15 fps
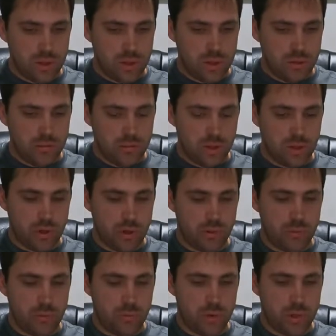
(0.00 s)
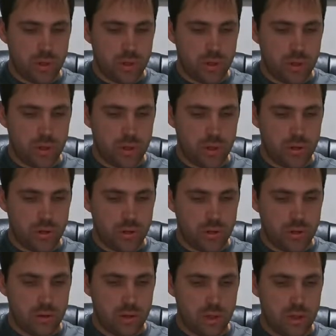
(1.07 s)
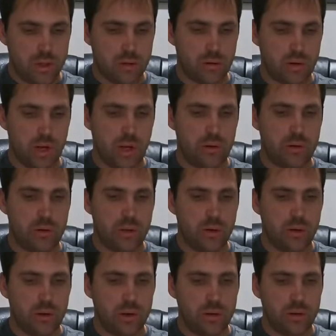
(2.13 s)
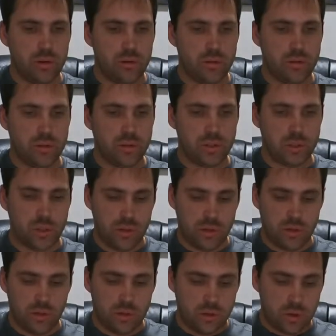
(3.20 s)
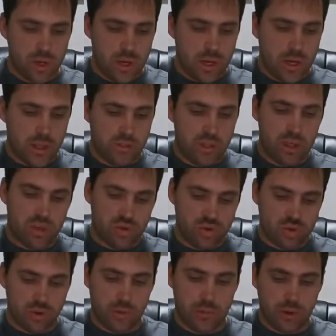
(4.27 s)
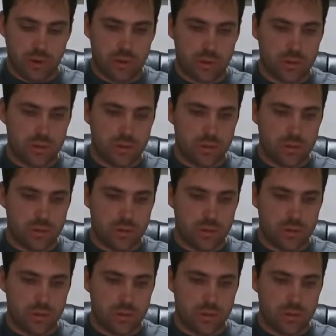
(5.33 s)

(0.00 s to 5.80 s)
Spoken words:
Looking up what gear calculator I'd use. Let's see. I think Trimix.